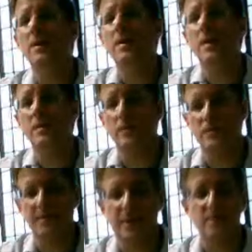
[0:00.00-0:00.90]
And it's
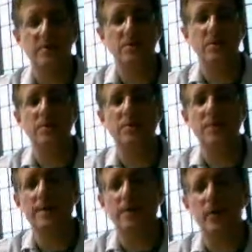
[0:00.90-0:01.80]
back to 2,
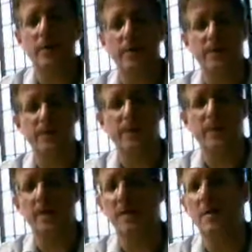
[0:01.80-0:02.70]
3, 4 for
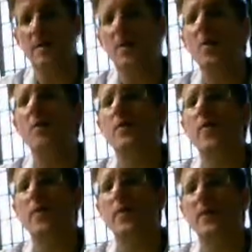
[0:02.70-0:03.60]
B,
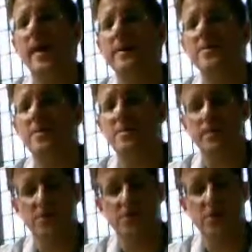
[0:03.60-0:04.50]
4, 5, 6 for
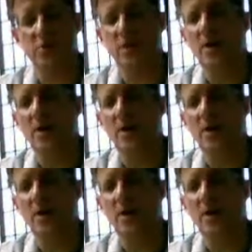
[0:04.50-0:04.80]
C sharp,